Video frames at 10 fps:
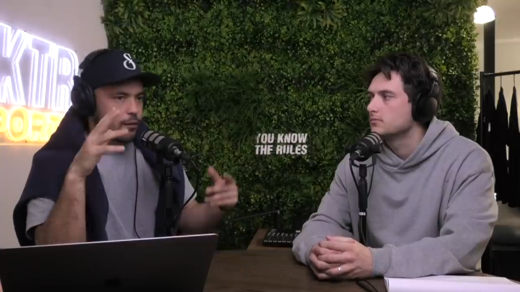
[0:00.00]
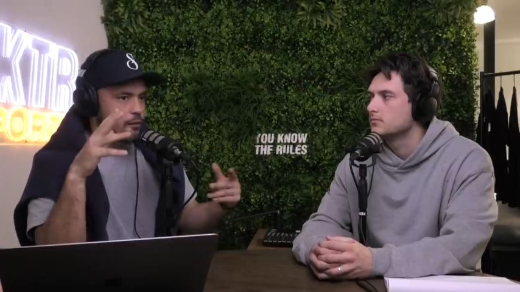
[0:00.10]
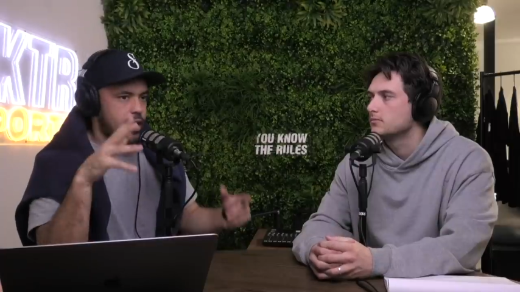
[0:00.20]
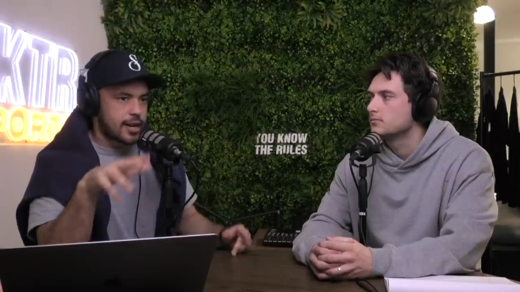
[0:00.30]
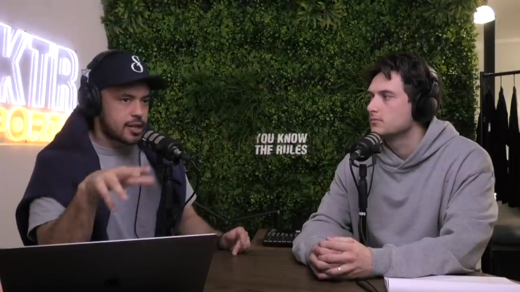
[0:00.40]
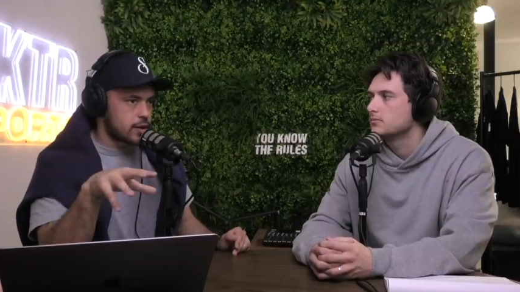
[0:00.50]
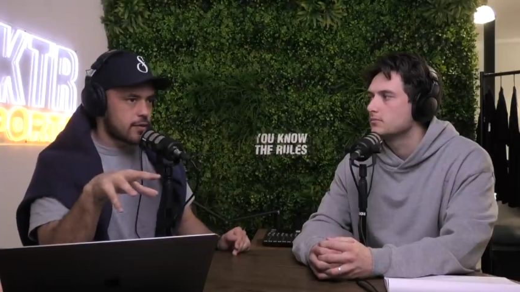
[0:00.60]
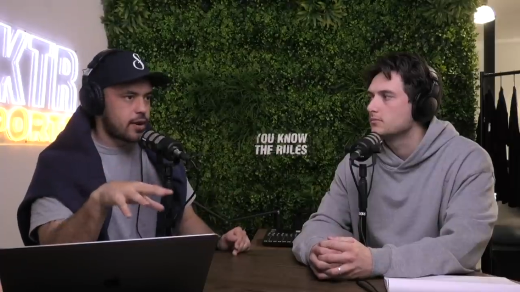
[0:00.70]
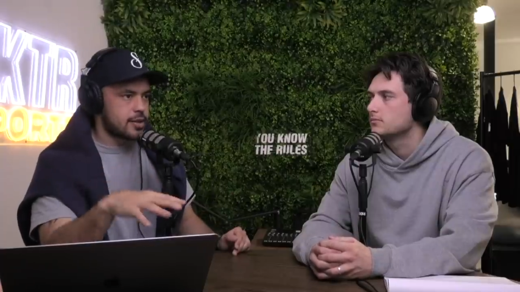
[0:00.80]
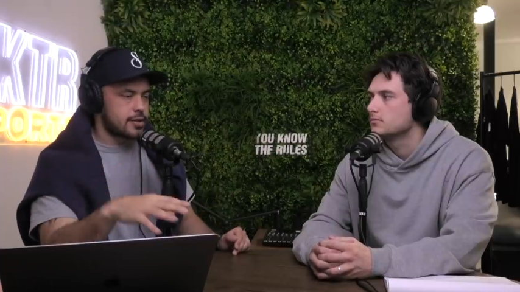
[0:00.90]
Speaker 1: It's not financial
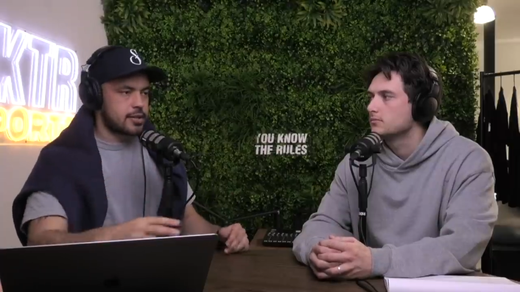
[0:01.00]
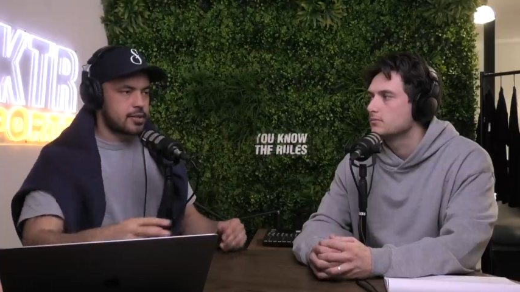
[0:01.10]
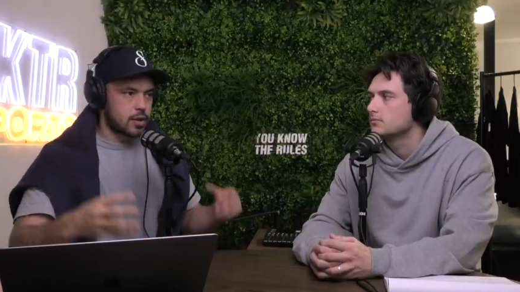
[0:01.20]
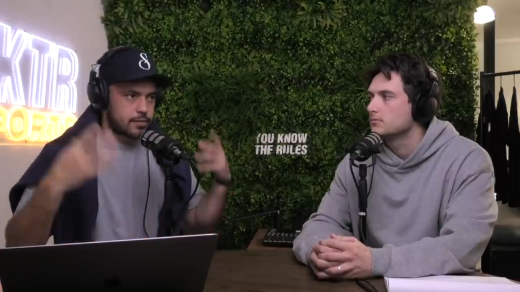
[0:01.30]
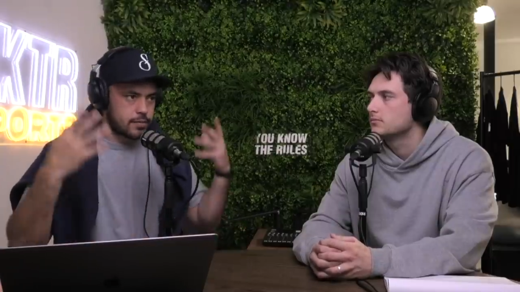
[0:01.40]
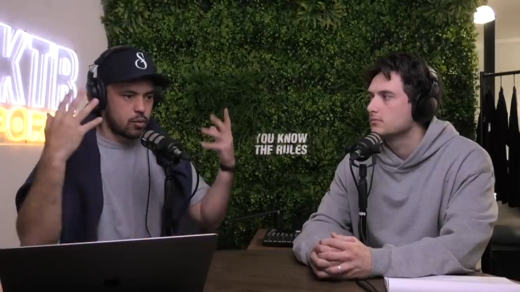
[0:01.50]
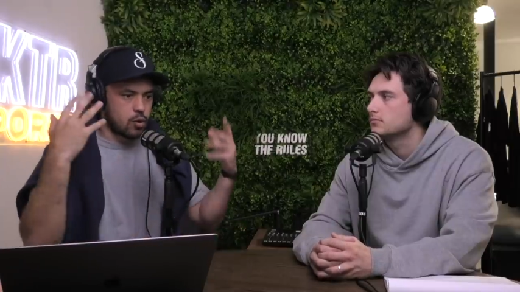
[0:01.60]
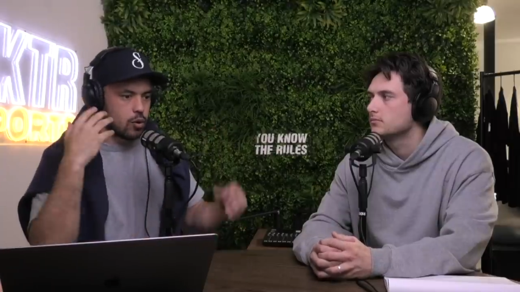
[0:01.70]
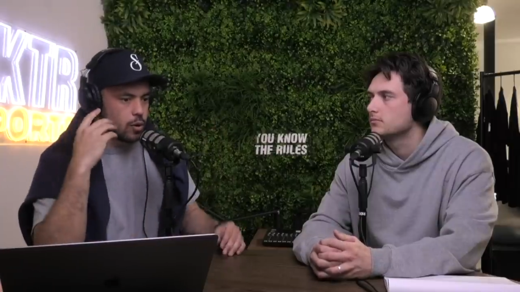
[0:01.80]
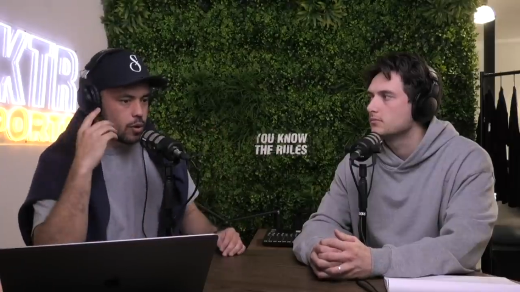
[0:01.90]
advice. It's sort of
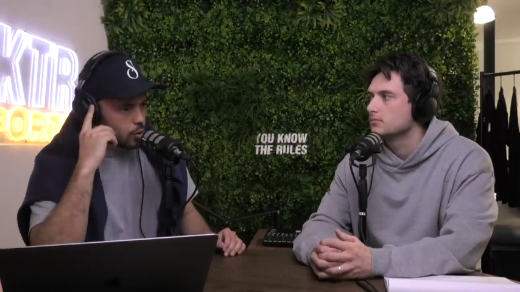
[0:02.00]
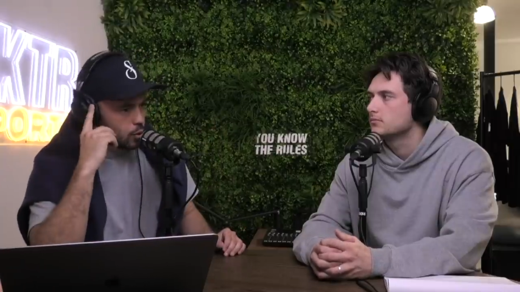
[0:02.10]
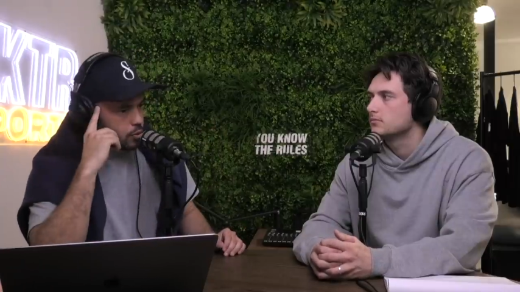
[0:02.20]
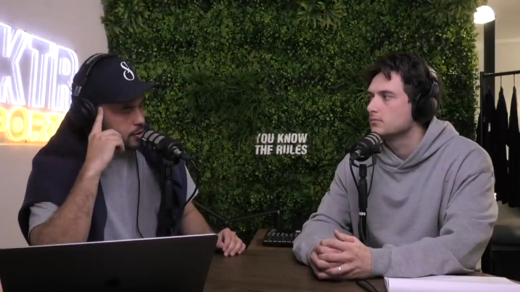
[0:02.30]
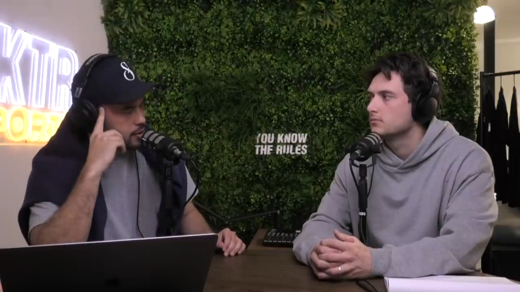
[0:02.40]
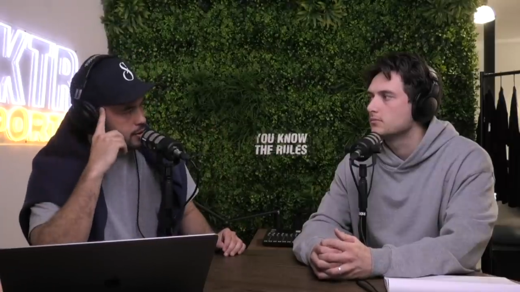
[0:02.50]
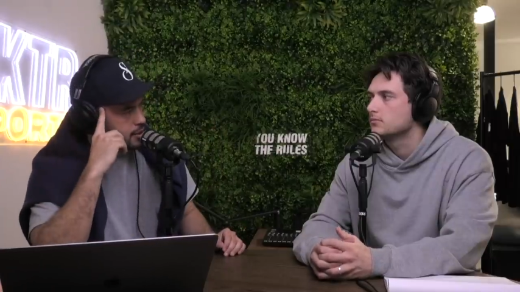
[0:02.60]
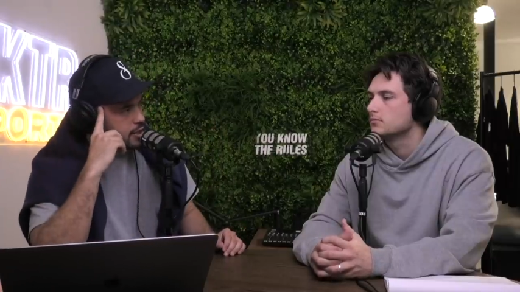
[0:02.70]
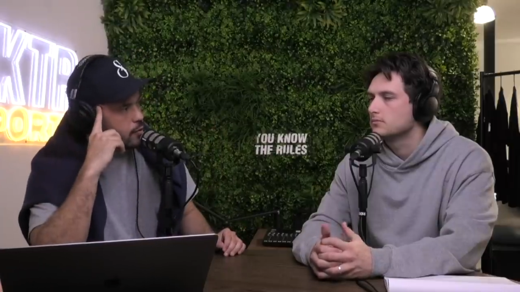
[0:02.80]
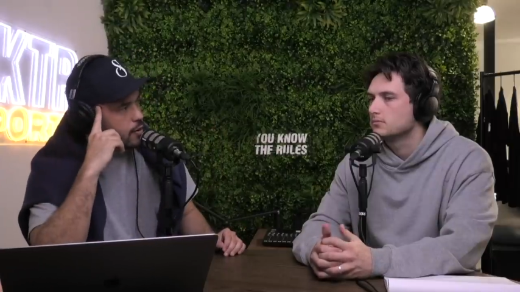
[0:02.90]
more thought
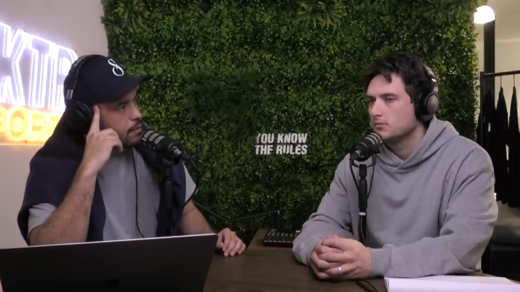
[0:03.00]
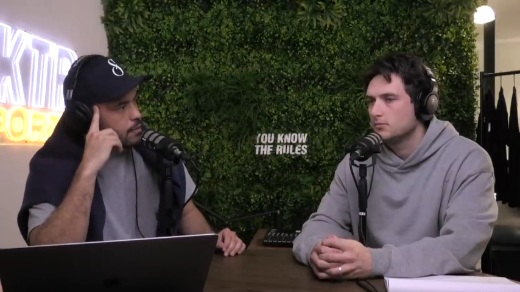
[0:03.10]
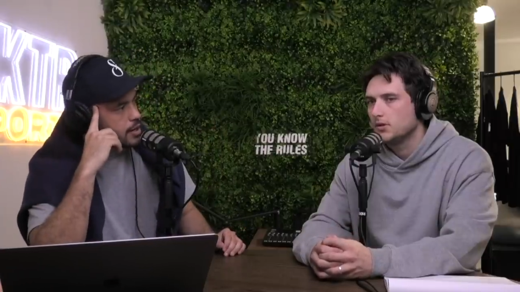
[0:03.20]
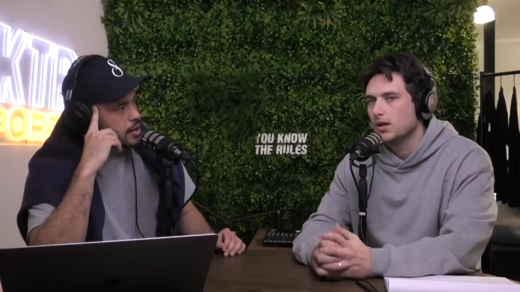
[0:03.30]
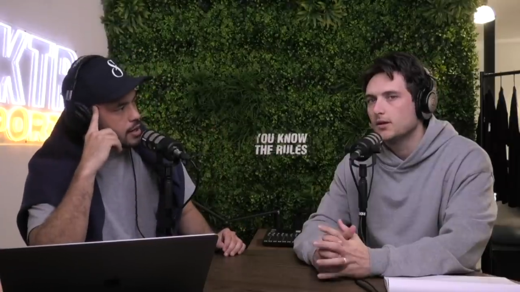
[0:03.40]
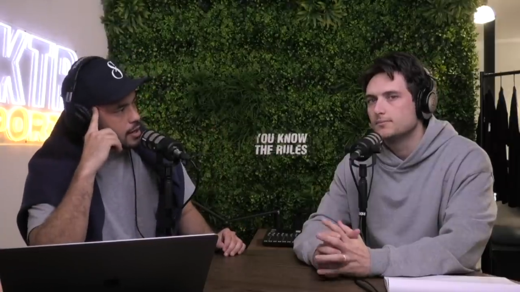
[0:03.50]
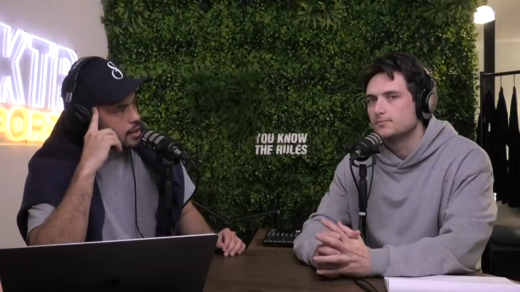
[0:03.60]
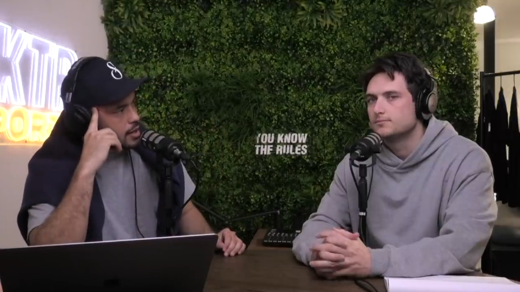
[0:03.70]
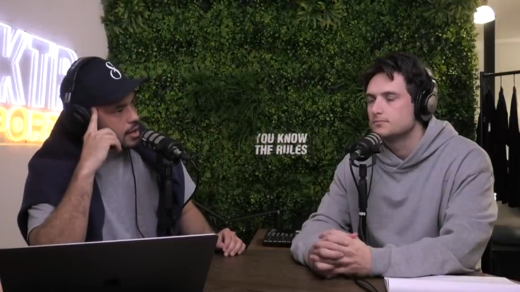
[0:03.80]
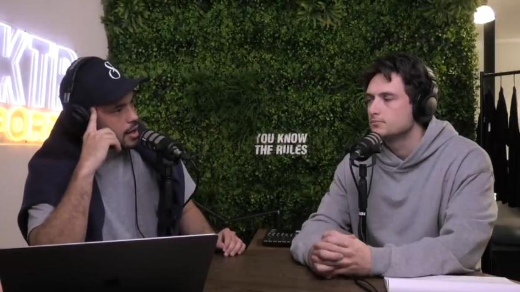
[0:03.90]
process in and around money. Yeah.
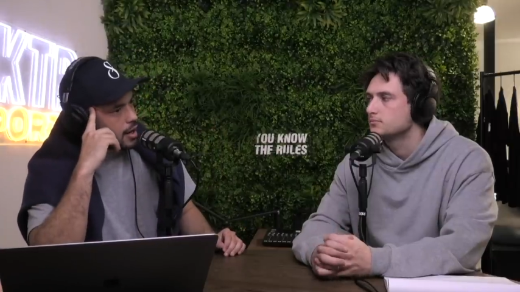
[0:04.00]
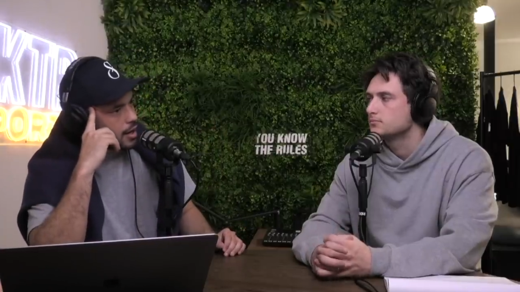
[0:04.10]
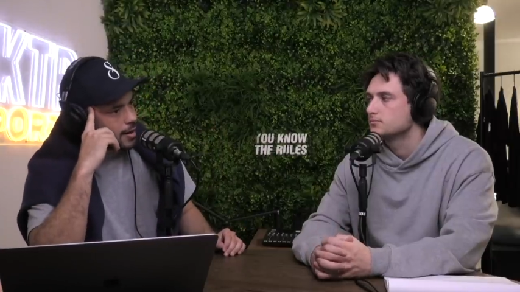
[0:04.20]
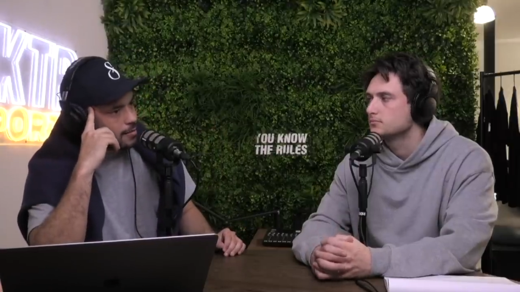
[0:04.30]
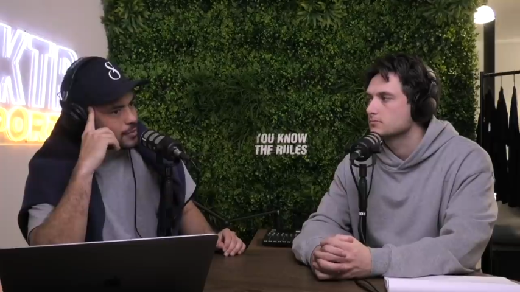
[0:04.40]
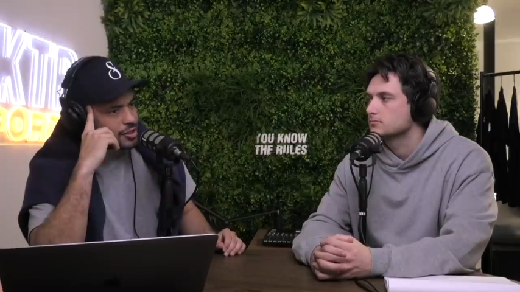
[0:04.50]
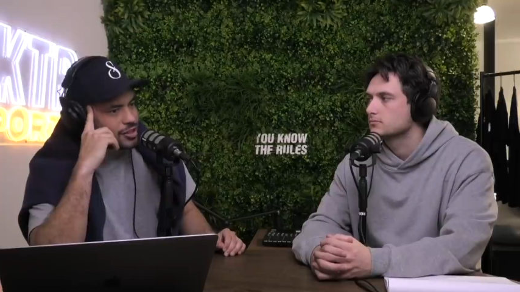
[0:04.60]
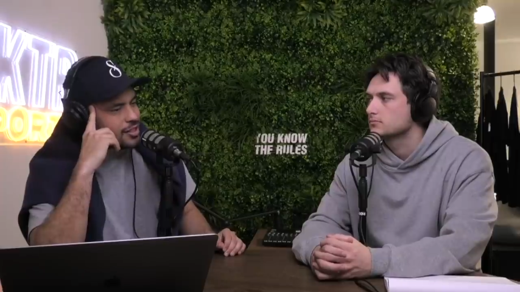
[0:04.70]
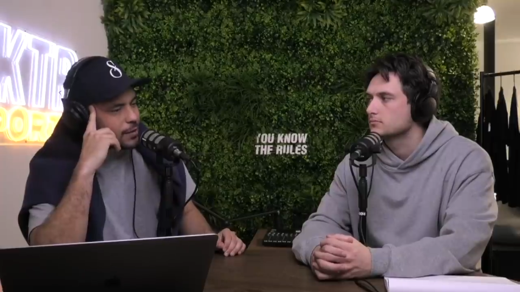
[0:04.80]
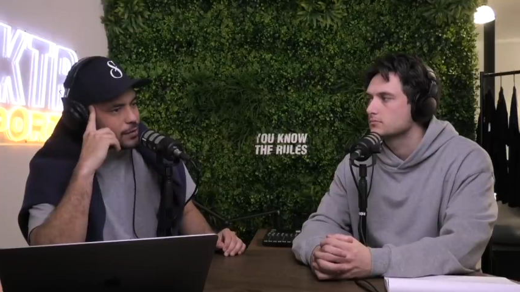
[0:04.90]
Um, it's
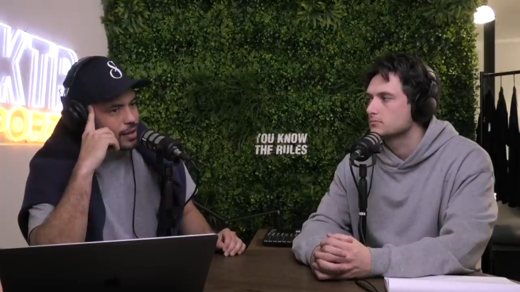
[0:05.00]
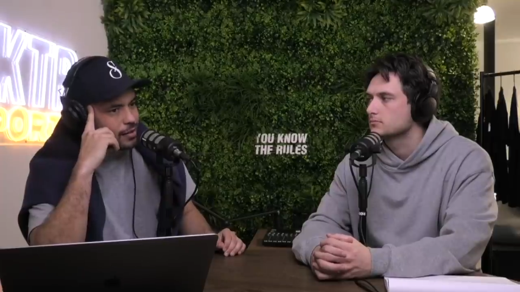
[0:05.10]
just stuff